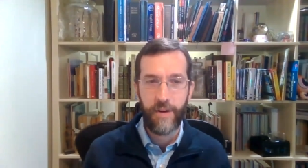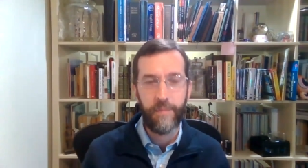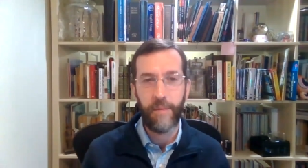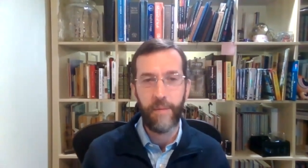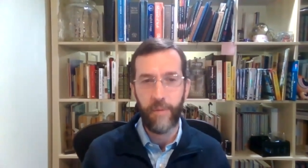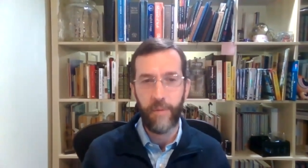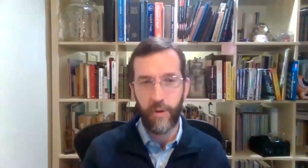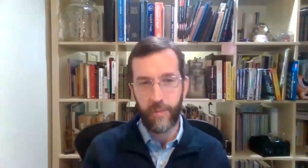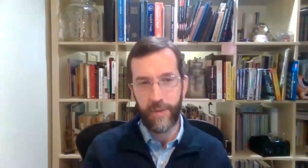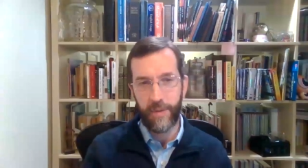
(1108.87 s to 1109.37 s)
I'm
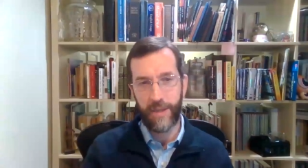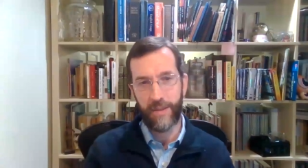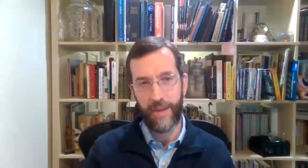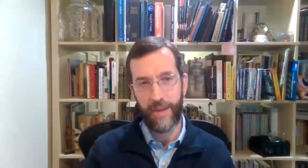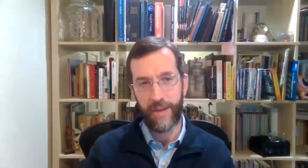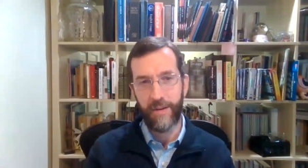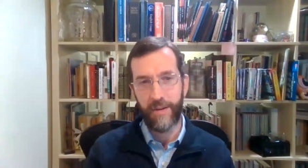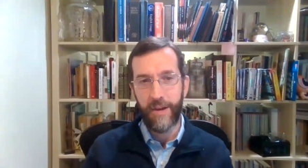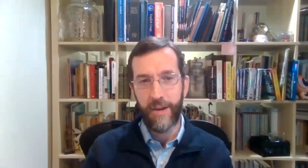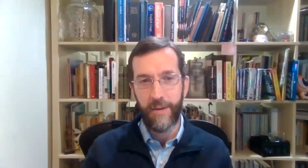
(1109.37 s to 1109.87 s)
hoping that
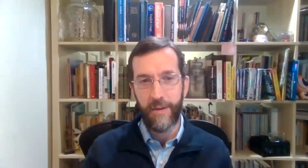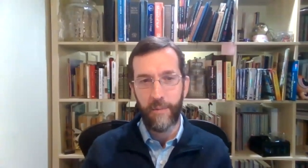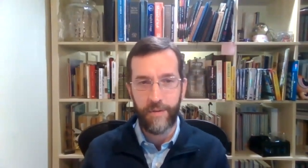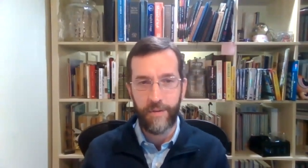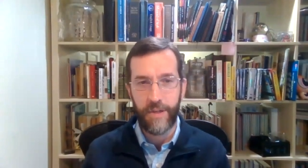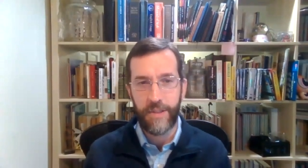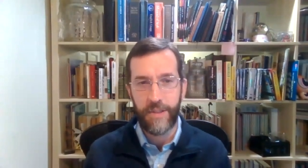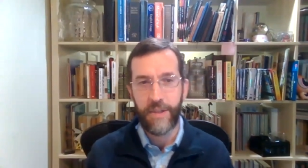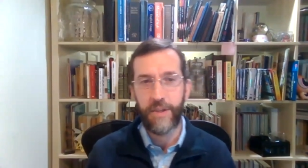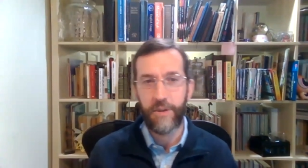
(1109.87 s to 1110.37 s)
we can
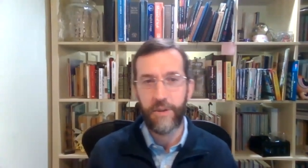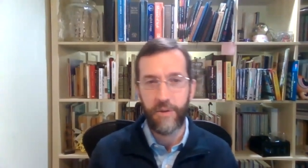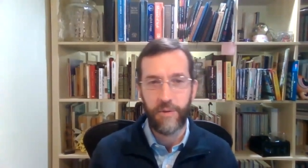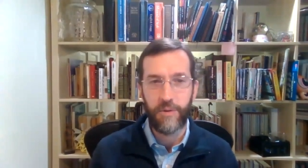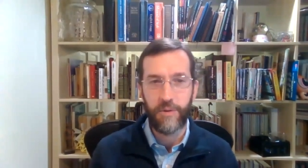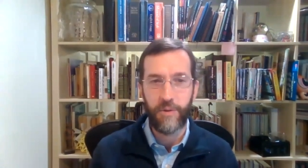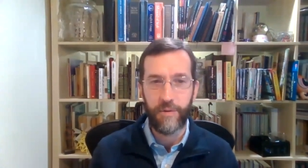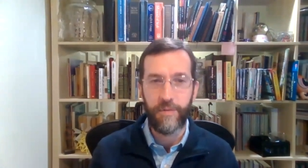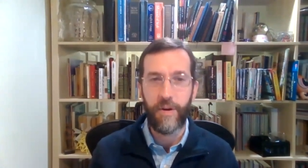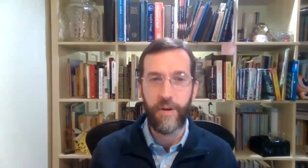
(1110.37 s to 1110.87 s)
continue
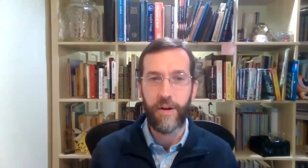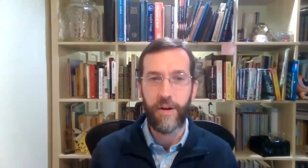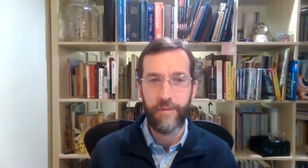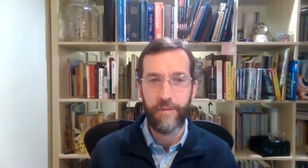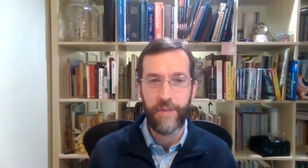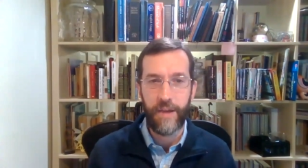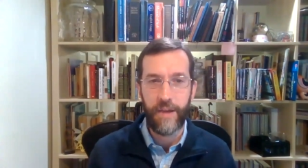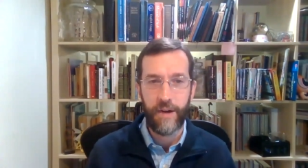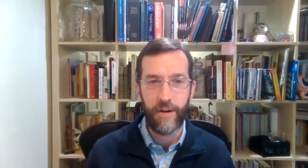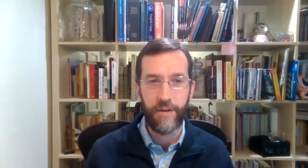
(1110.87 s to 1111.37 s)
to evolve
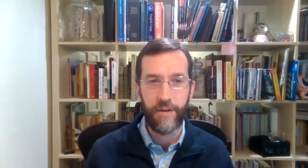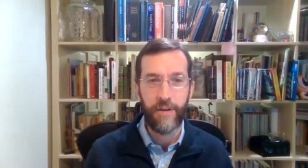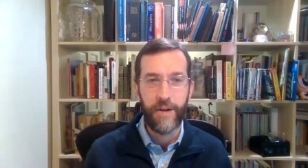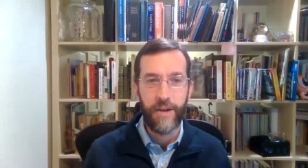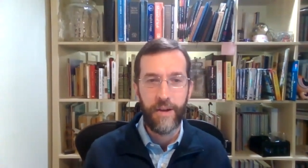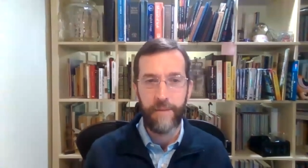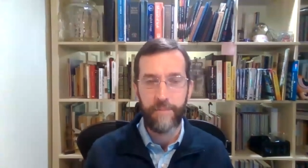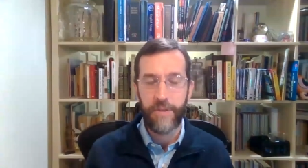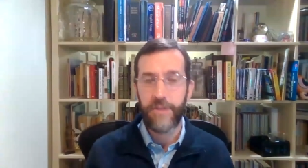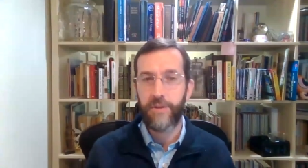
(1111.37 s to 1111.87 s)
there
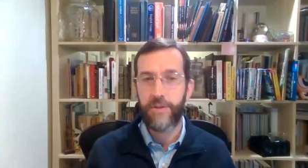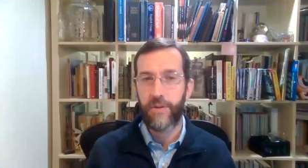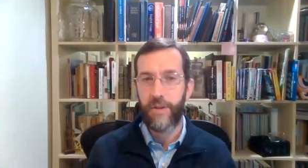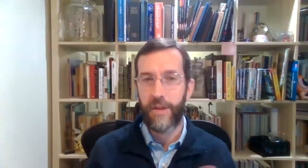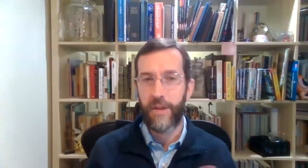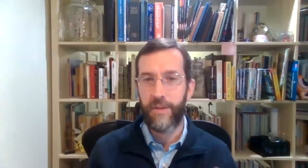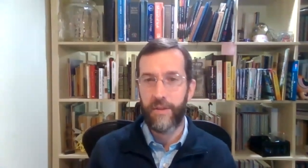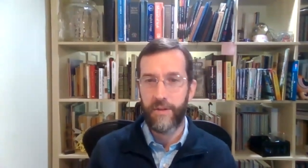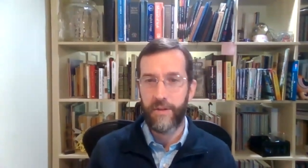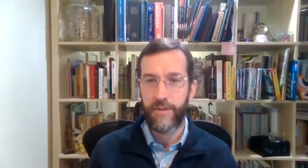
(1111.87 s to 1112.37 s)
just so
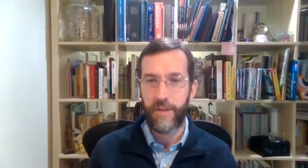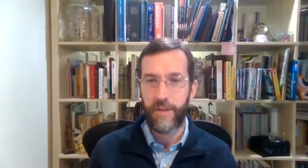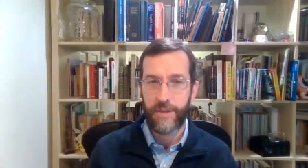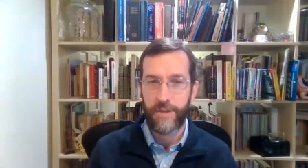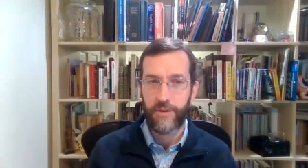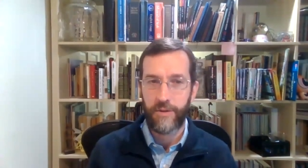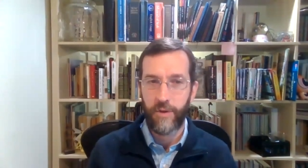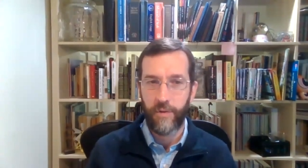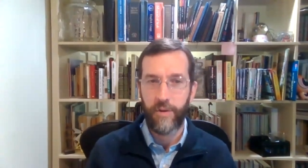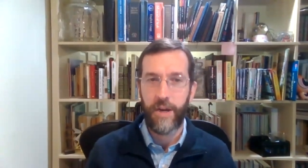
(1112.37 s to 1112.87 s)
that there's less
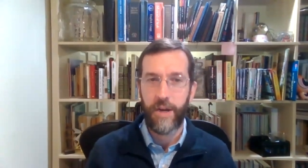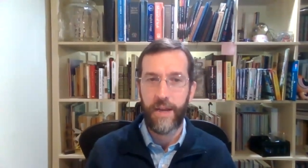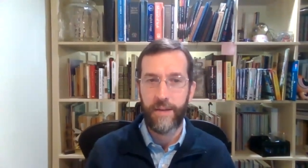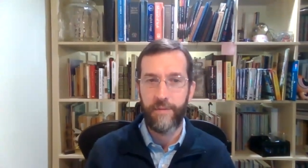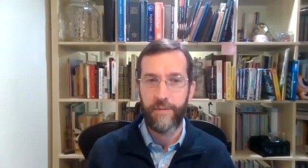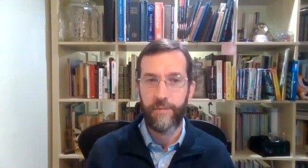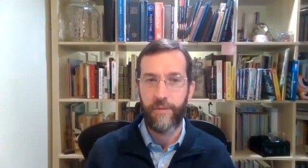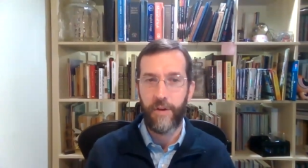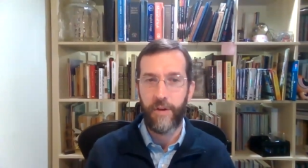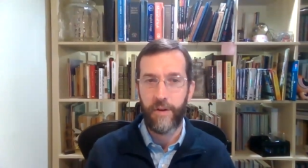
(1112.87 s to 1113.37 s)
overhead
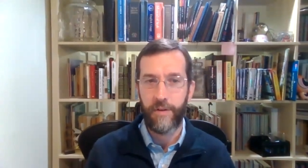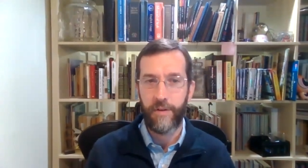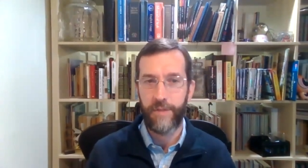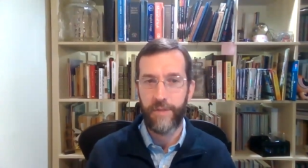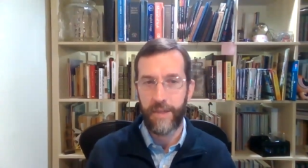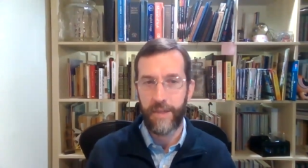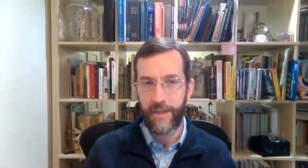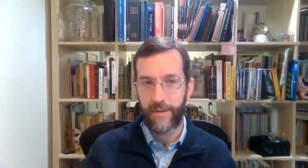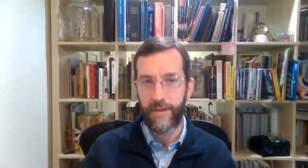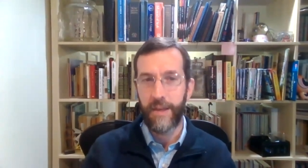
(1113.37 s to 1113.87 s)
involved
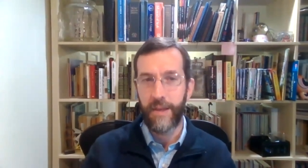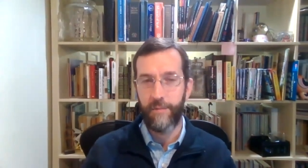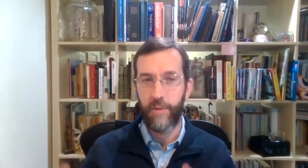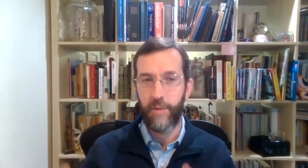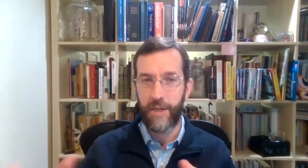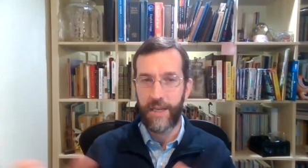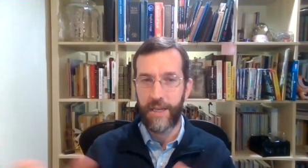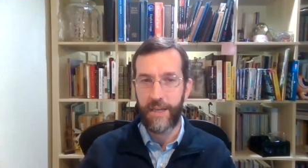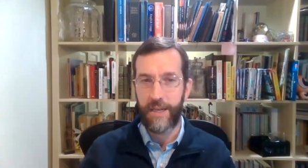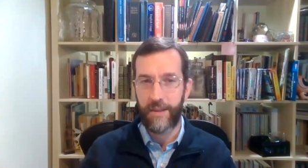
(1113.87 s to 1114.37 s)
in
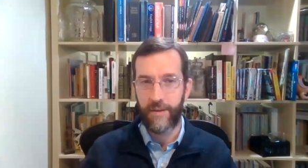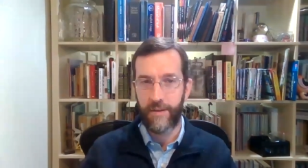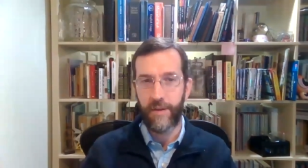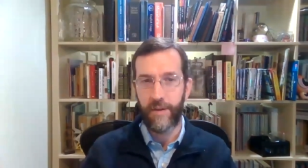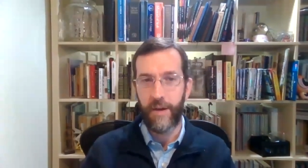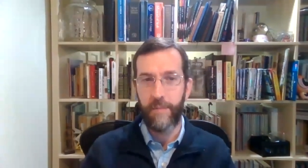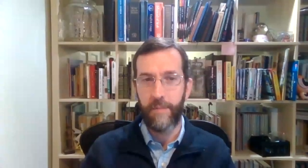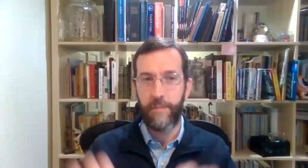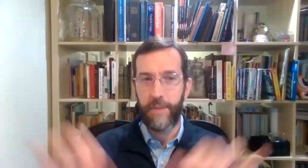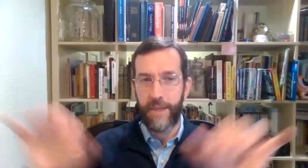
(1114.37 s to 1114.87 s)
bringing in
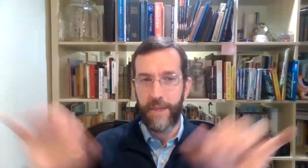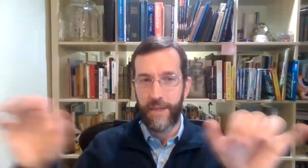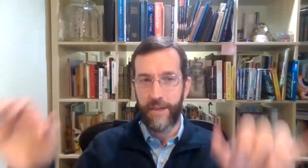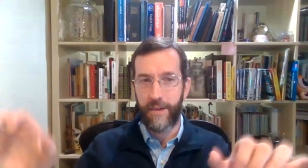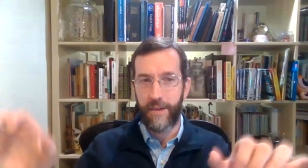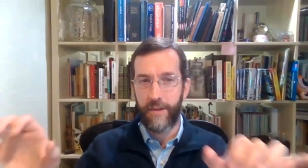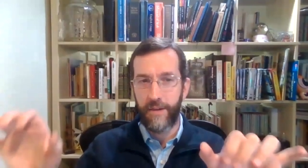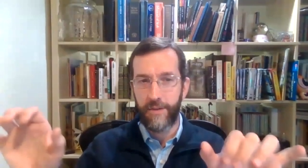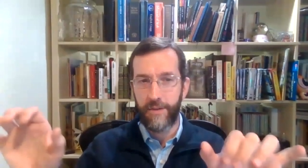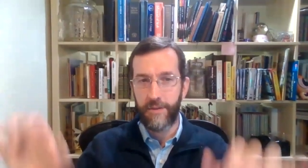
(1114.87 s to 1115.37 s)
a
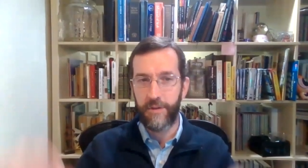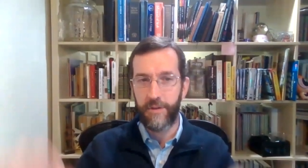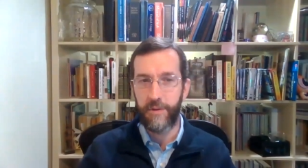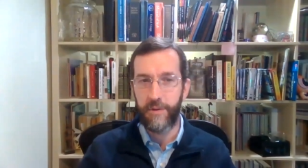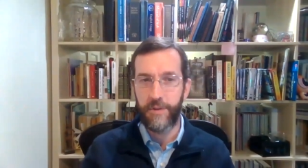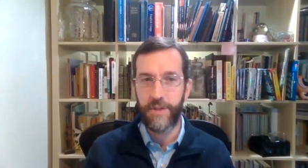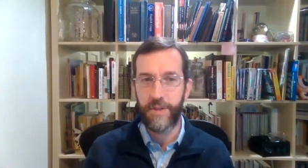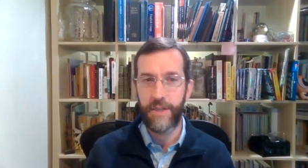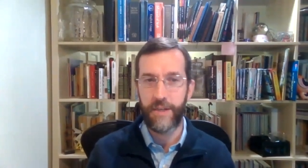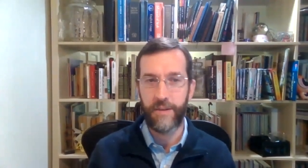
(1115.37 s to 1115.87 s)
big solution,